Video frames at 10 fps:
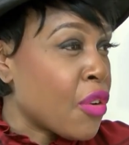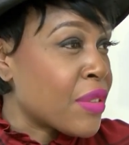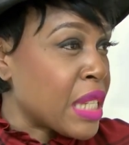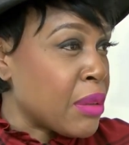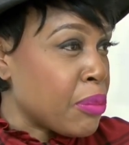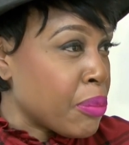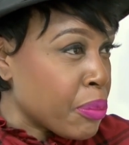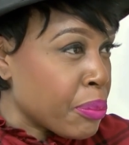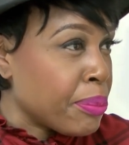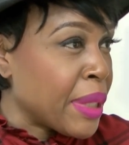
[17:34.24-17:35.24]
obviously
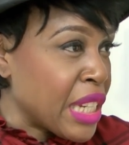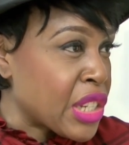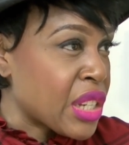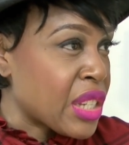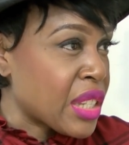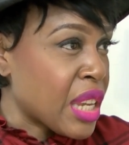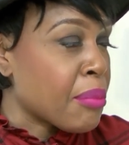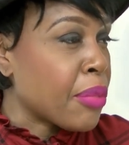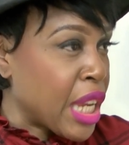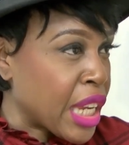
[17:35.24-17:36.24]
bleaching the
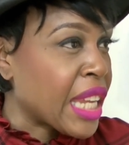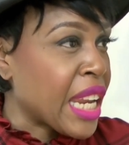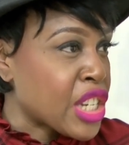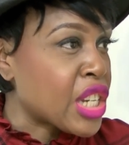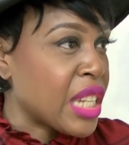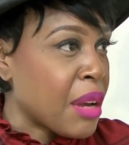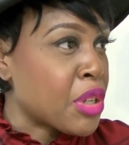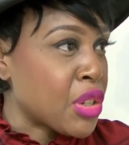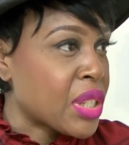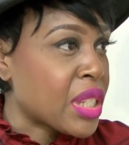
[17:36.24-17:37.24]
skin, but it can actually damage your